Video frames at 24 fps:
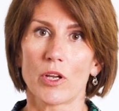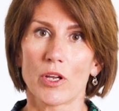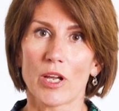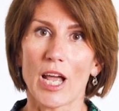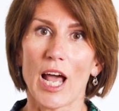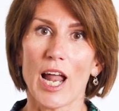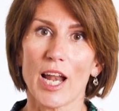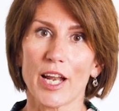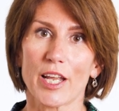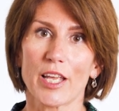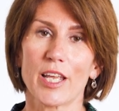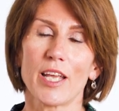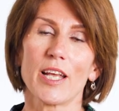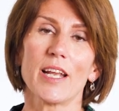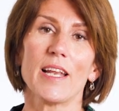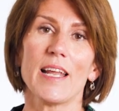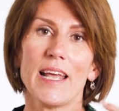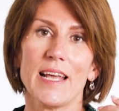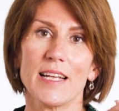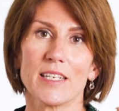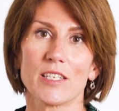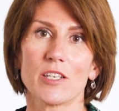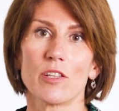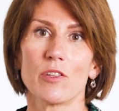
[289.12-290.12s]

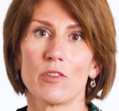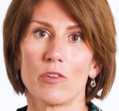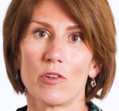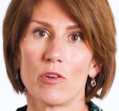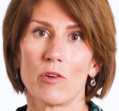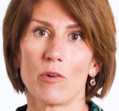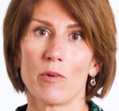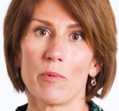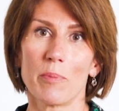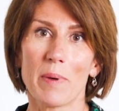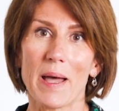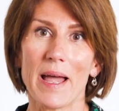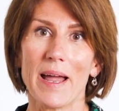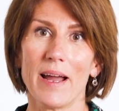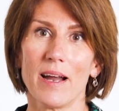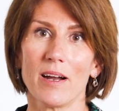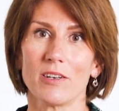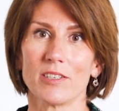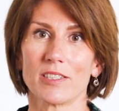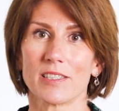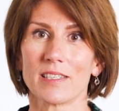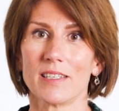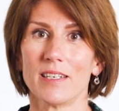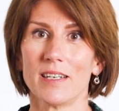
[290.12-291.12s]
calculate the
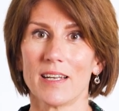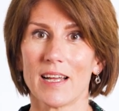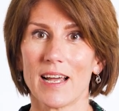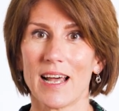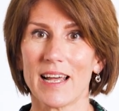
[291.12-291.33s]
repairs